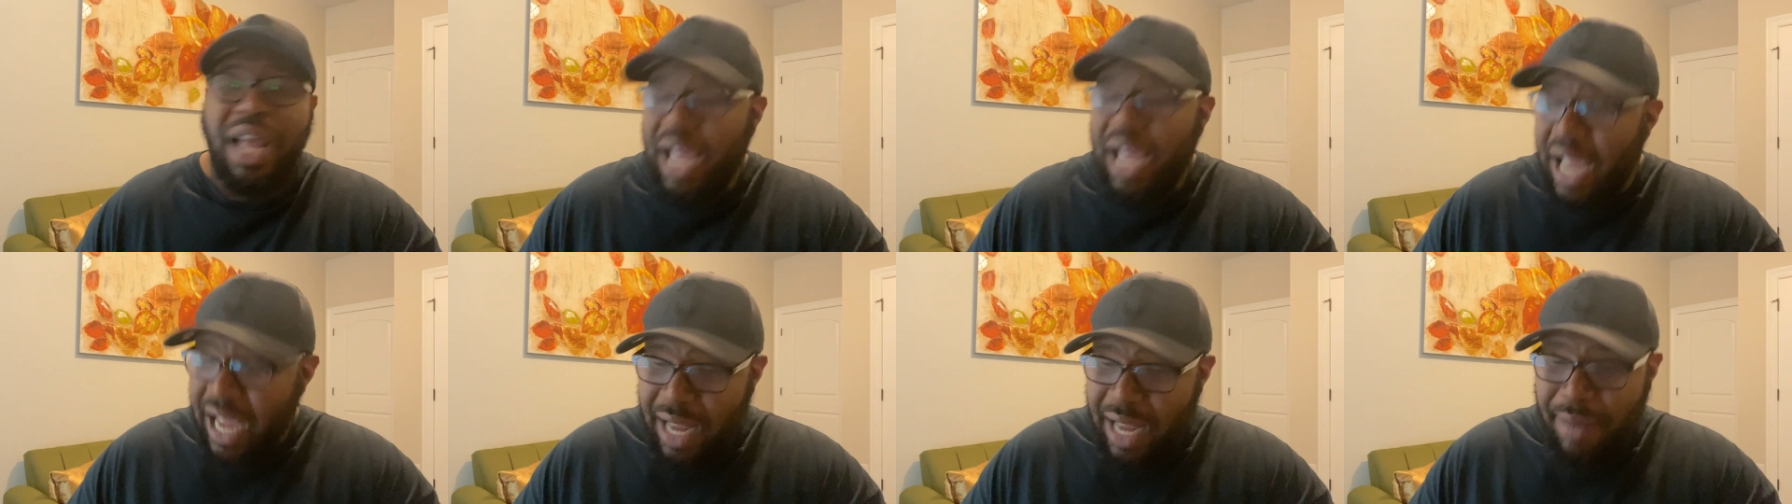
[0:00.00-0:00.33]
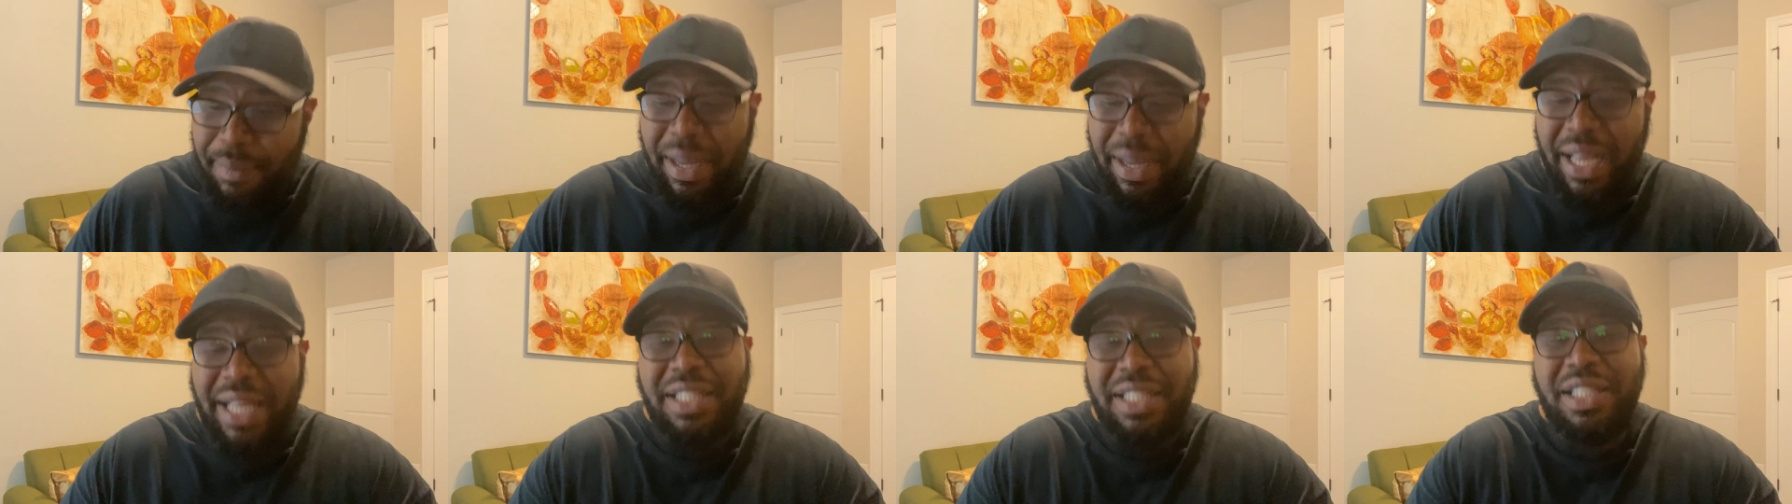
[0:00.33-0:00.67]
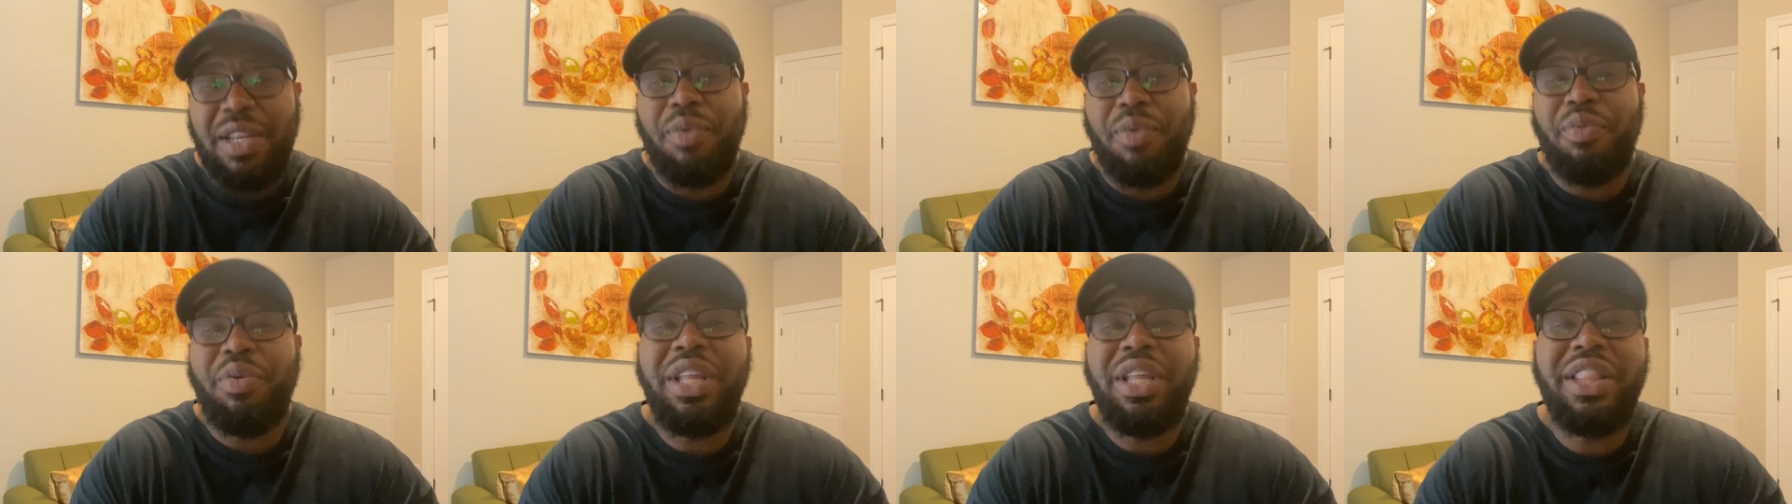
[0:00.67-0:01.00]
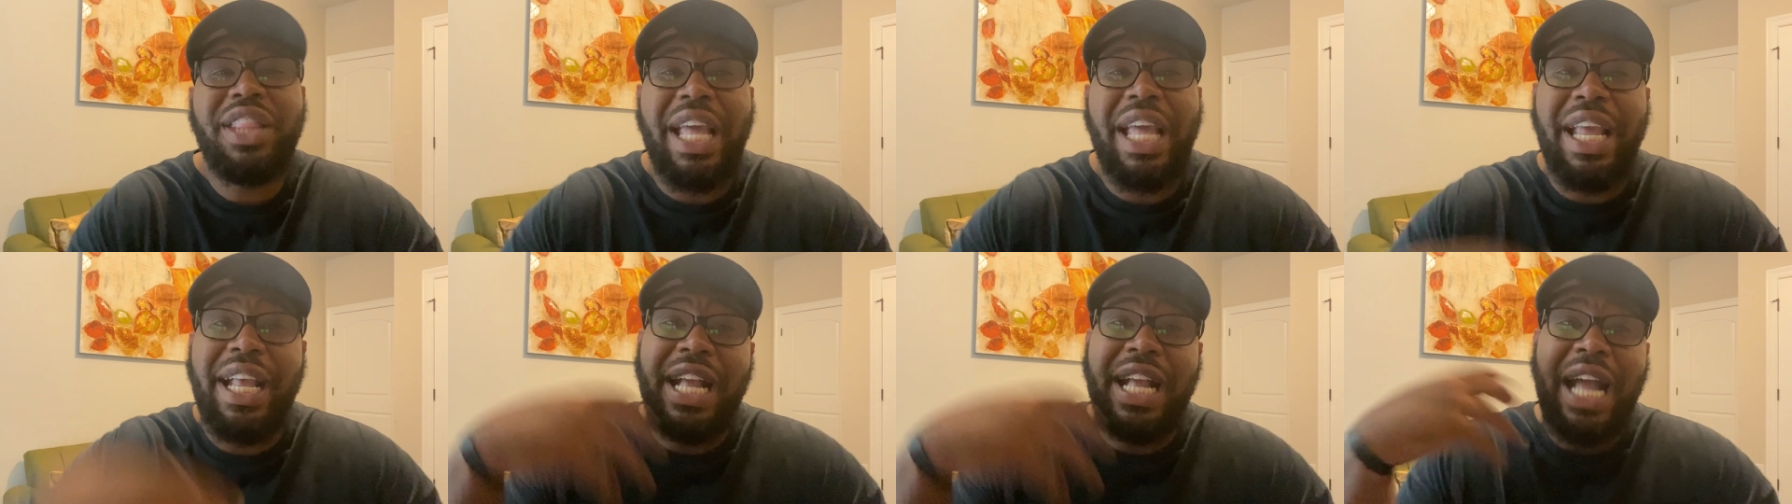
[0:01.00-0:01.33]
Amen. So we
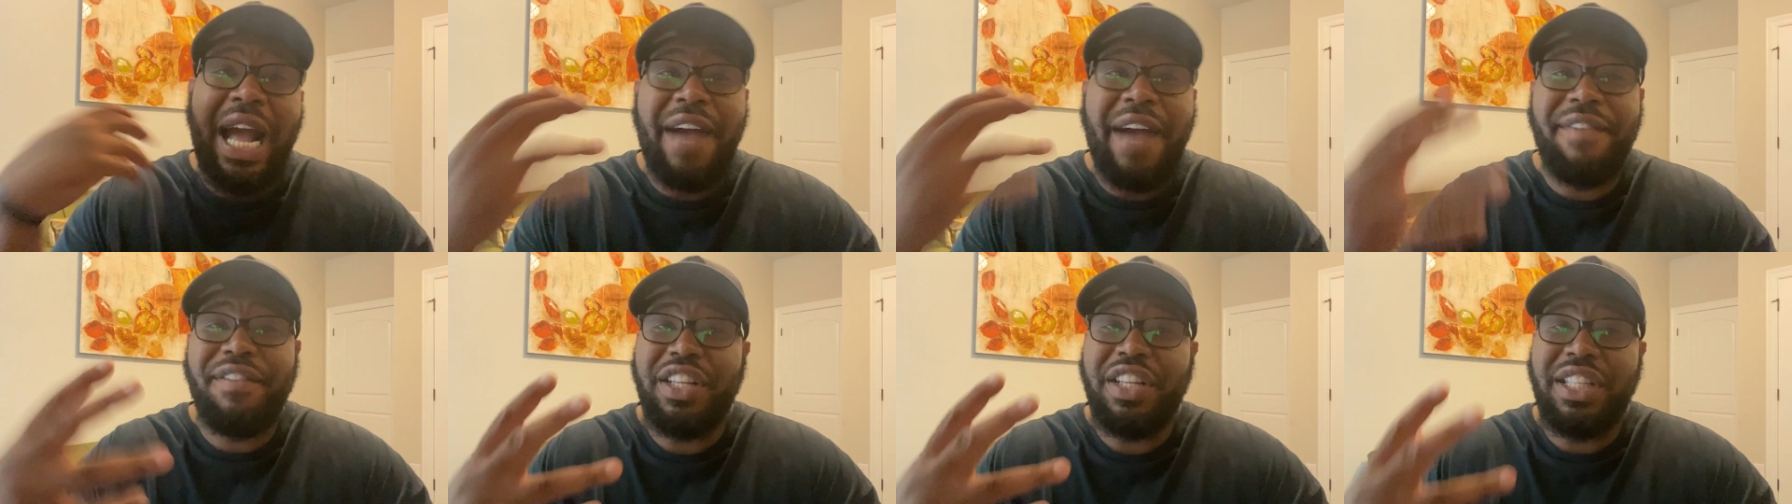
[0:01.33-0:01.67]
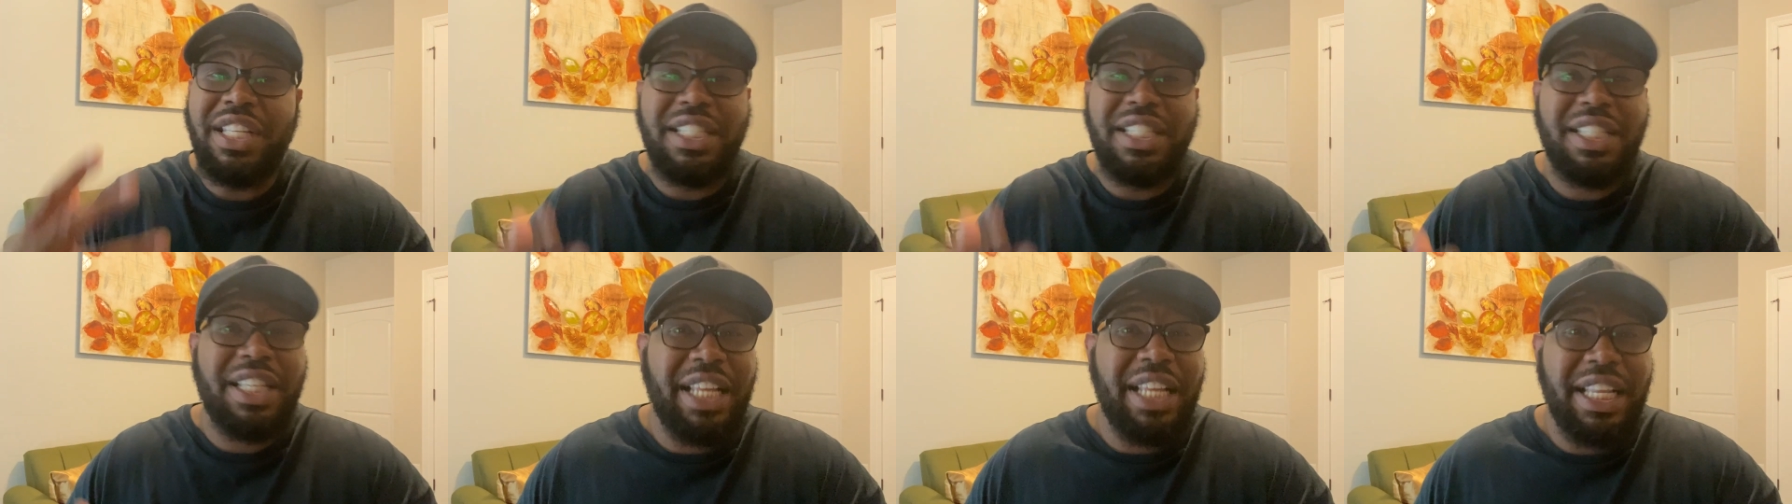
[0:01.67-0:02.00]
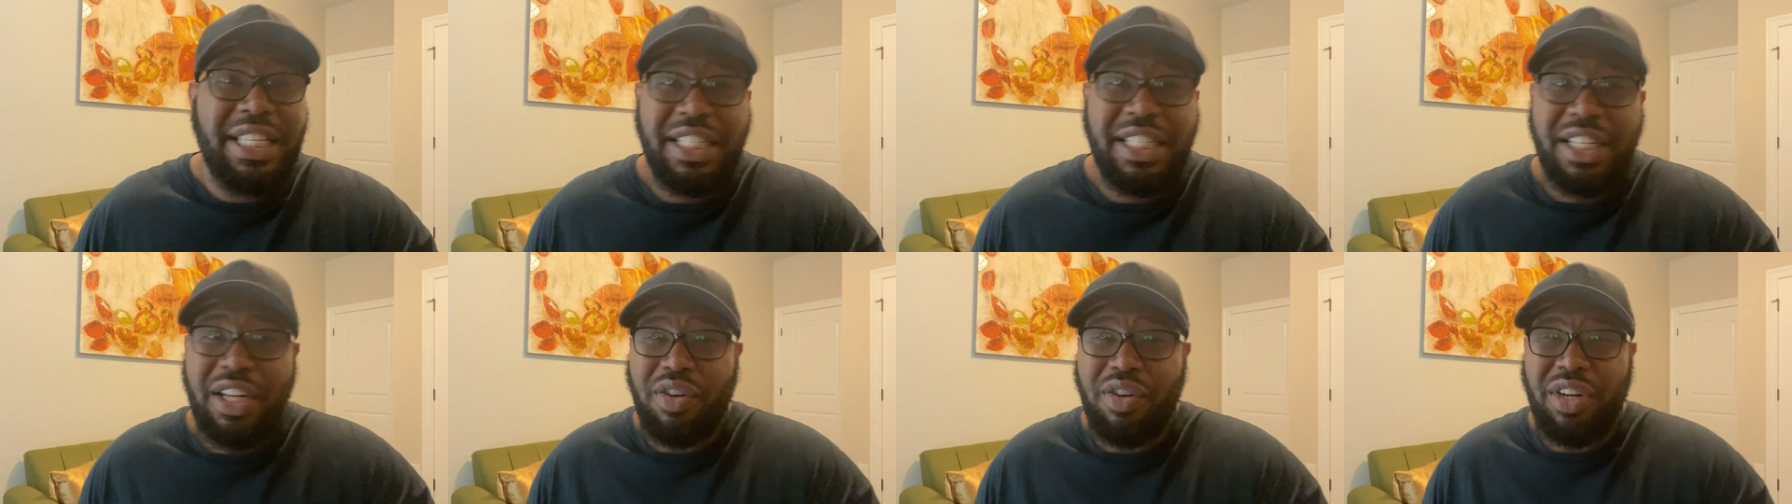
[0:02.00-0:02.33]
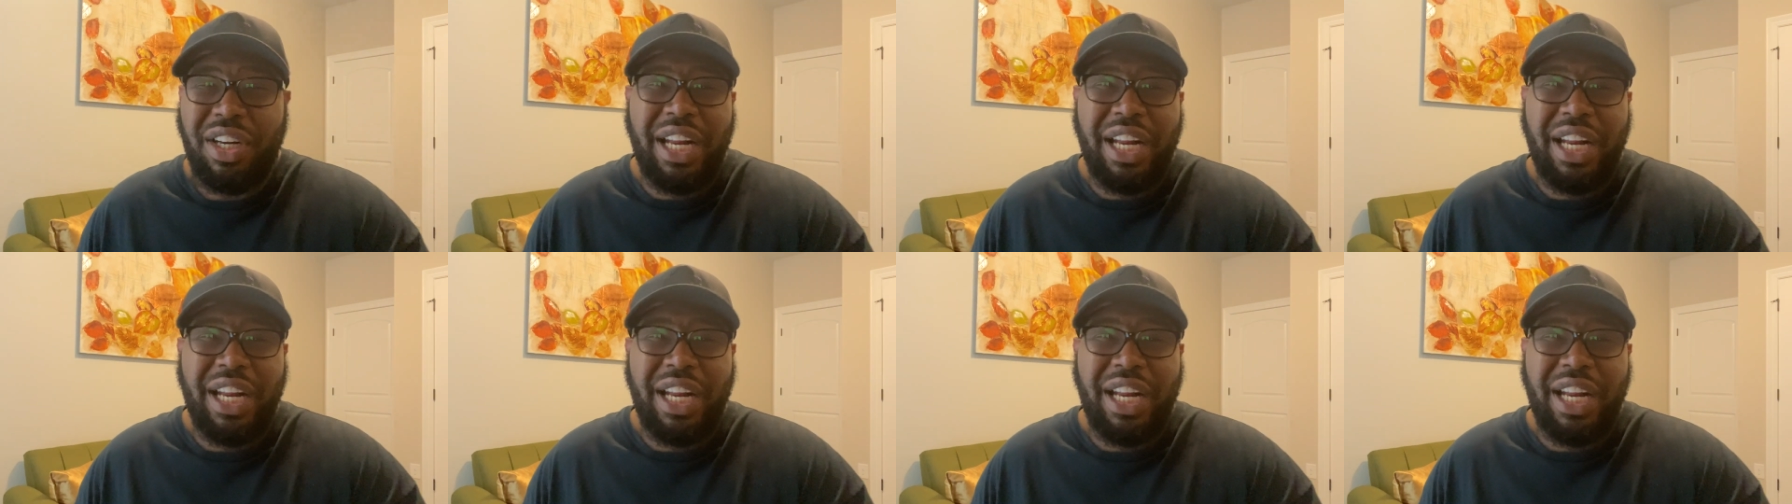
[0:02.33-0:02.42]
thank God for this lesson on the